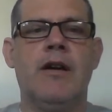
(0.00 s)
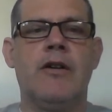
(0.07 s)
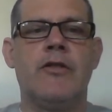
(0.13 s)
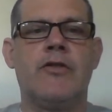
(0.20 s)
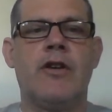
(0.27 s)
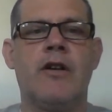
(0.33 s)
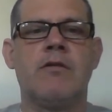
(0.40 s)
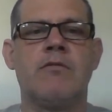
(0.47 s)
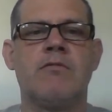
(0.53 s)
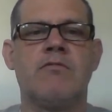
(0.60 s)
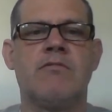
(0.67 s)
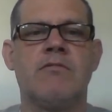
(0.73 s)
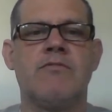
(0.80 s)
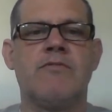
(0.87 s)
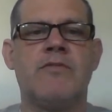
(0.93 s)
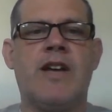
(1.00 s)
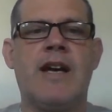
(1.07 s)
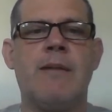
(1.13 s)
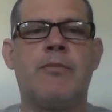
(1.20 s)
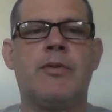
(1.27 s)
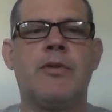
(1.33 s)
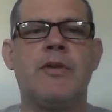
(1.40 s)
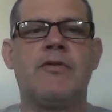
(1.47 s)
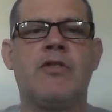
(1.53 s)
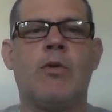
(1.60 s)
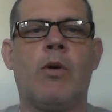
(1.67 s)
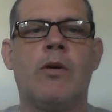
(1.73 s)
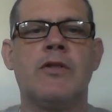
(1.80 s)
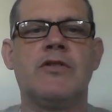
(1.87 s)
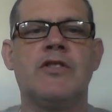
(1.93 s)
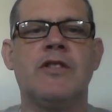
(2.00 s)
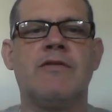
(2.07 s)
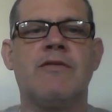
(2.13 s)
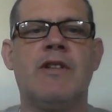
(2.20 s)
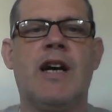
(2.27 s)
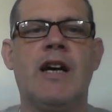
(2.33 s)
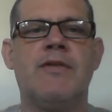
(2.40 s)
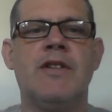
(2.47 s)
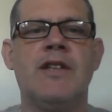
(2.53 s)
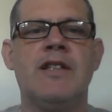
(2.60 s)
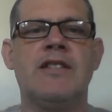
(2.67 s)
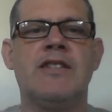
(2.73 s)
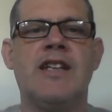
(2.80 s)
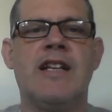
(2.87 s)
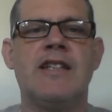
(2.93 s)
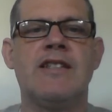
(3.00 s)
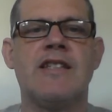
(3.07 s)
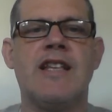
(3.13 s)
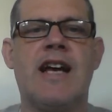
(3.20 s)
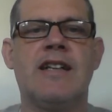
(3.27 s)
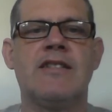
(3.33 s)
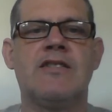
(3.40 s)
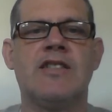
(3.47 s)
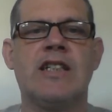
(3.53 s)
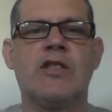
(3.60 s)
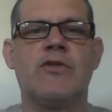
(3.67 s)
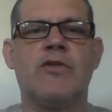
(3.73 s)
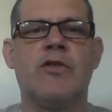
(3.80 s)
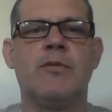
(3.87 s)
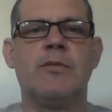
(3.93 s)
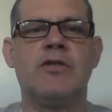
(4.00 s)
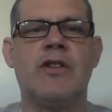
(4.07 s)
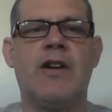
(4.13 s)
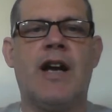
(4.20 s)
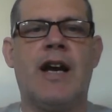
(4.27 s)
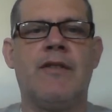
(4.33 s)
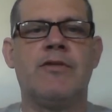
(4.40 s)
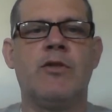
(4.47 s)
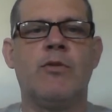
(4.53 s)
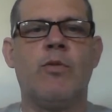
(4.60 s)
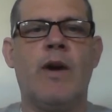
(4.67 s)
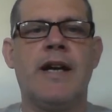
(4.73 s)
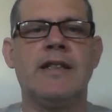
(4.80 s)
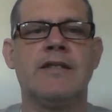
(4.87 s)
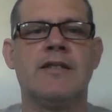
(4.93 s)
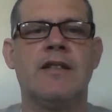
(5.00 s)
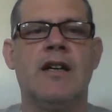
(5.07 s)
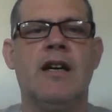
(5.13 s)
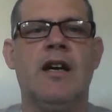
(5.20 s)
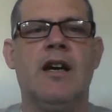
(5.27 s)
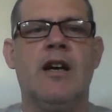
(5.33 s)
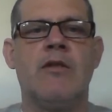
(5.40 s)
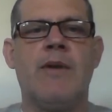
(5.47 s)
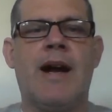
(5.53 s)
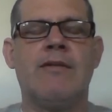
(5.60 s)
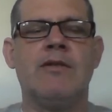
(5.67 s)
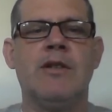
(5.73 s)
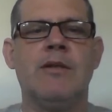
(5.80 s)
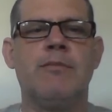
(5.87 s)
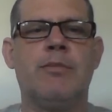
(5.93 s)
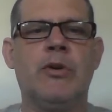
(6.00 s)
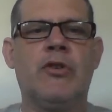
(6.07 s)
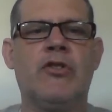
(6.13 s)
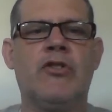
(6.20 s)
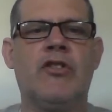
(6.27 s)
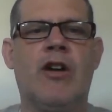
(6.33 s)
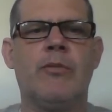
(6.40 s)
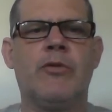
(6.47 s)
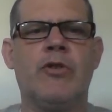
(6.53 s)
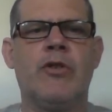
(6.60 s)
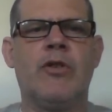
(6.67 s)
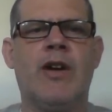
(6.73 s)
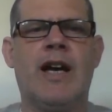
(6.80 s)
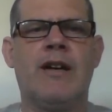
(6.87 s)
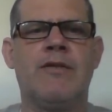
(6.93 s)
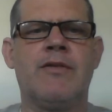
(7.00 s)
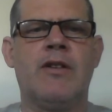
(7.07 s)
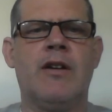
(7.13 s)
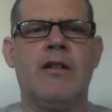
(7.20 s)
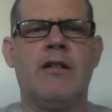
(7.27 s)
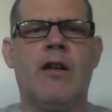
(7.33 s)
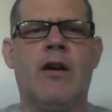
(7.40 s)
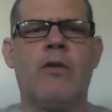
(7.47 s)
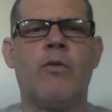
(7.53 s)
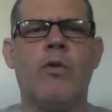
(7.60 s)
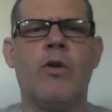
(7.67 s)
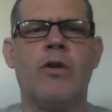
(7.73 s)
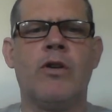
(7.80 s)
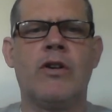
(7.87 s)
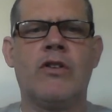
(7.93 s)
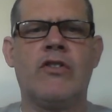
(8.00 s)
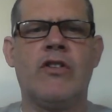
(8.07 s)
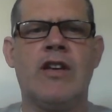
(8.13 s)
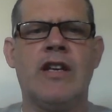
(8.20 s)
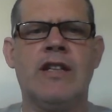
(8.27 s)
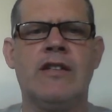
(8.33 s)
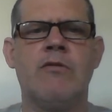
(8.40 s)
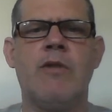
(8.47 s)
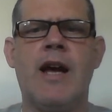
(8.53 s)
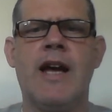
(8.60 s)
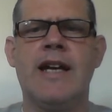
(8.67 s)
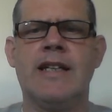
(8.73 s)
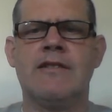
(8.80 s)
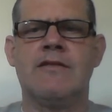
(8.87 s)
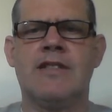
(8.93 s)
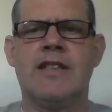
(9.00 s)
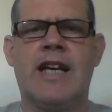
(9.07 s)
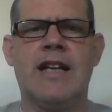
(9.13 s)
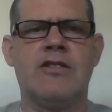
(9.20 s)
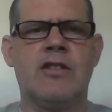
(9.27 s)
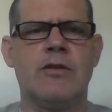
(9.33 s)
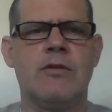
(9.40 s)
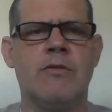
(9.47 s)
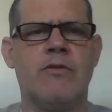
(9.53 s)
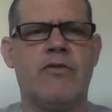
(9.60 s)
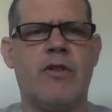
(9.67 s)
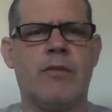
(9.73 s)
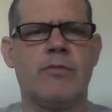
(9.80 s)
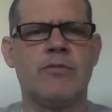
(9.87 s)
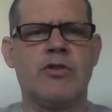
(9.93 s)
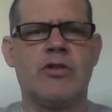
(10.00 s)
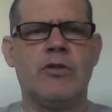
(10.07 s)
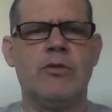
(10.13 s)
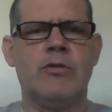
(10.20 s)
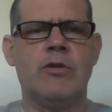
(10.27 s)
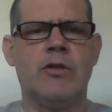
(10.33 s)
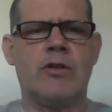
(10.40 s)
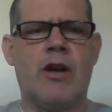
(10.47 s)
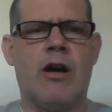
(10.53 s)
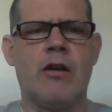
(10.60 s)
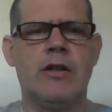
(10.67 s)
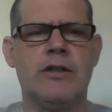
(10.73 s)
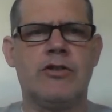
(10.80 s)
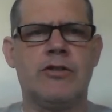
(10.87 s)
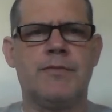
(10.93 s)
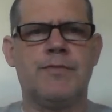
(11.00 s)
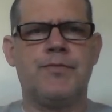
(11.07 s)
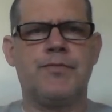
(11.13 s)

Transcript: So that improves the quality of life in the sense that sixth formers don't have to wait around at bus stops or have long walks in the rain to get to and from school or college.